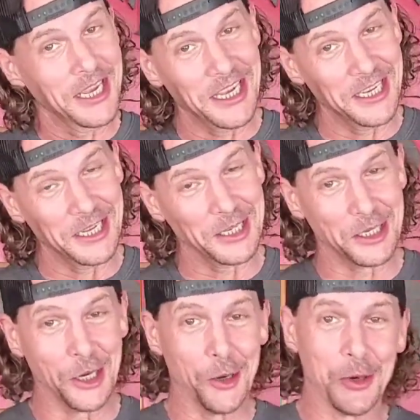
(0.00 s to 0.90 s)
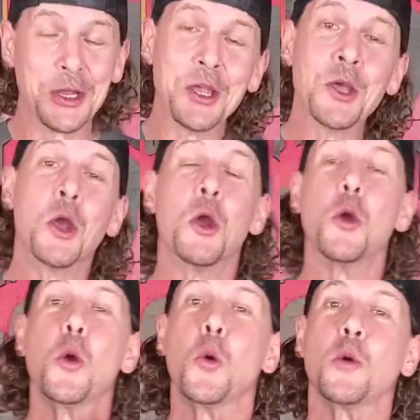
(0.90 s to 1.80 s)
so,
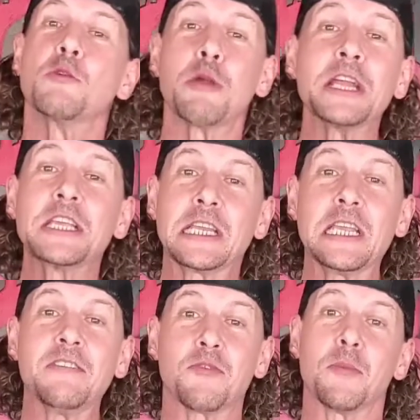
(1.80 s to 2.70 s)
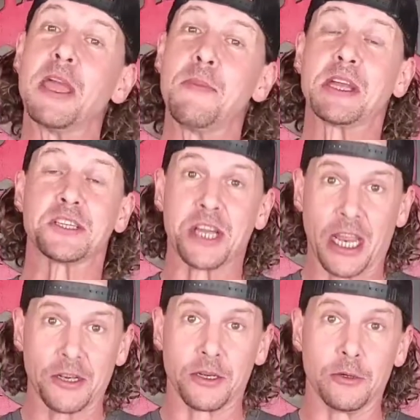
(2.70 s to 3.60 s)
when Randy Lee from Apex
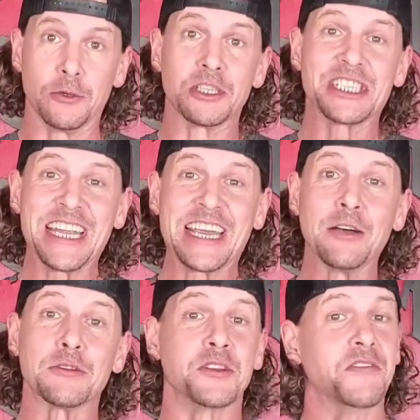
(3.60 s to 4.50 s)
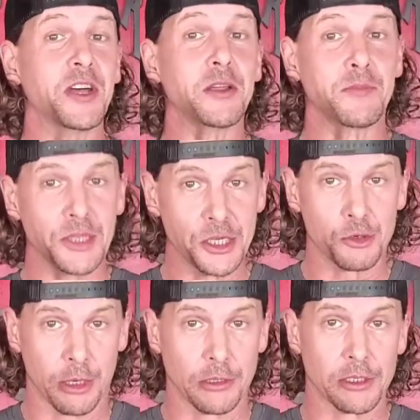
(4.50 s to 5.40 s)
Tactical set out to develop this
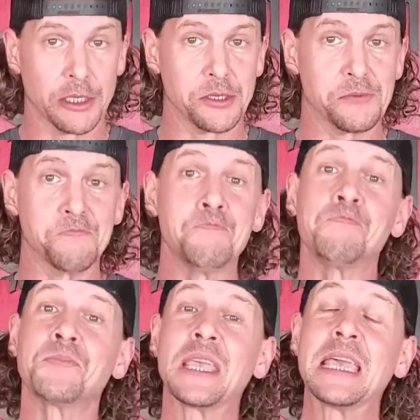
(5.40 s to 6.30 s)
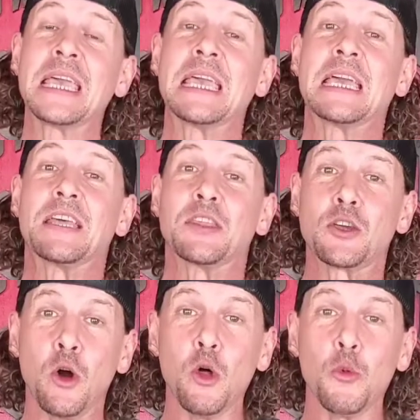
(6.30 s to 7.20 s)
trigger system, the
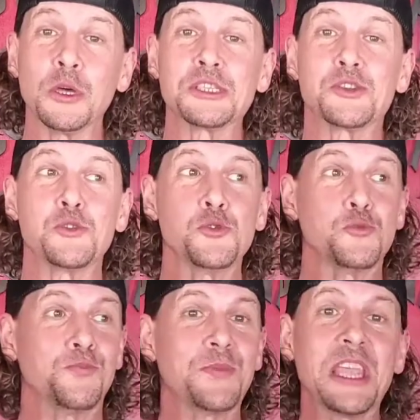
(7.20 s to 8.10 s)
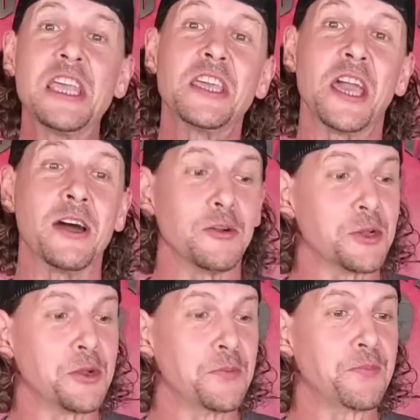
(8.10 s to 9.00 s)
goal was to eke
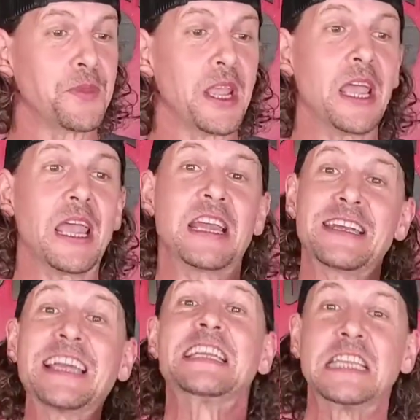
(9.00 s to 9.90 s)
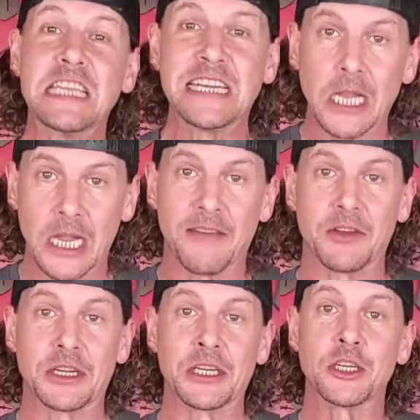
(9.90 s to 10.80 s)
out a
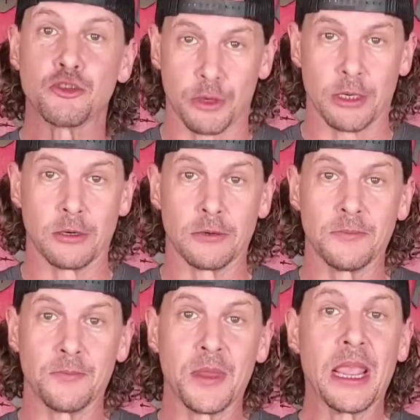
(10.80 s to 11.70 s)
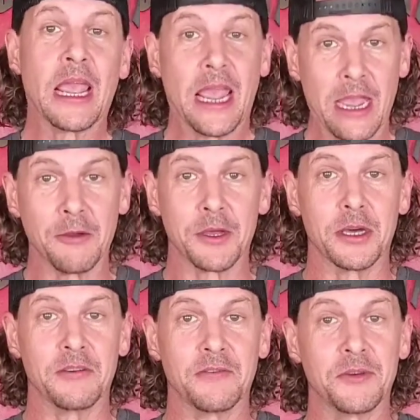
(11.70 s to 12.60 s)
1911 trigger out
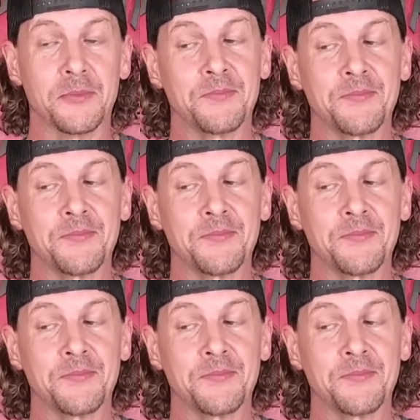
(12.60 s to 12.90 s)
of